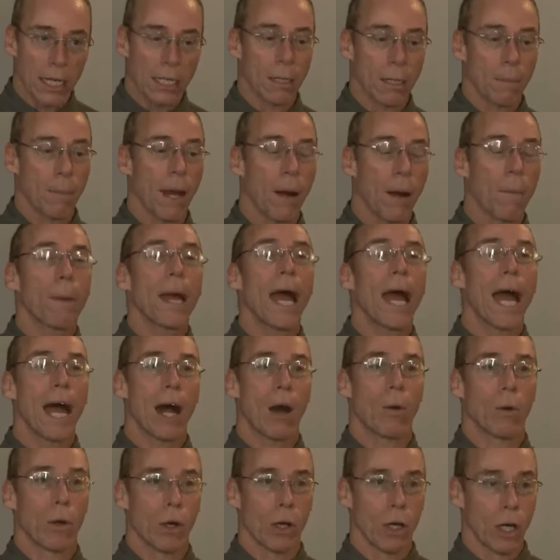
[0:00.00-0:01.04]
it's about
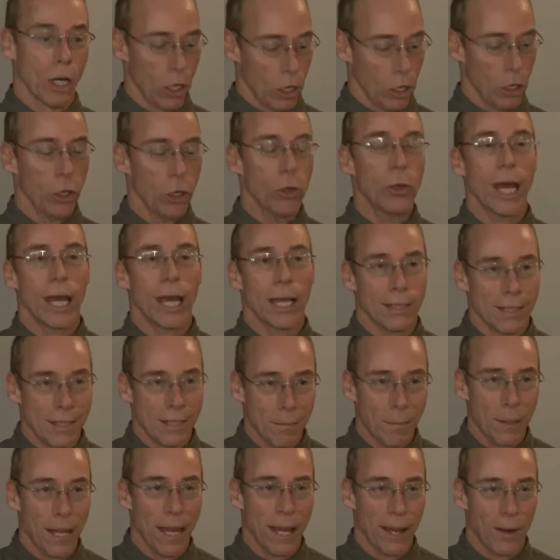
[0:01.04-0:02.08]
power. Who has
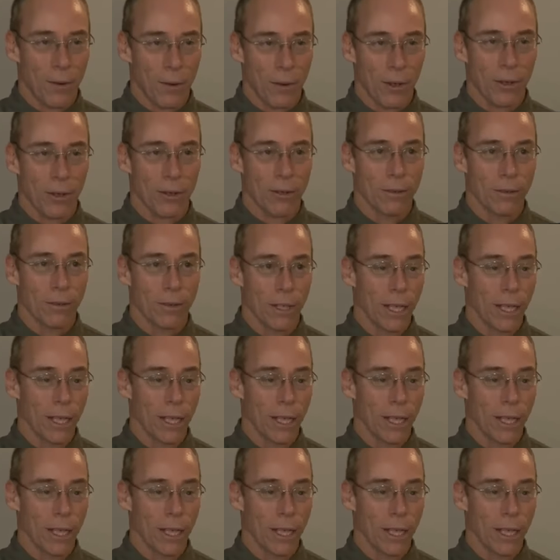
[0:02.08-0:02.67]
the power?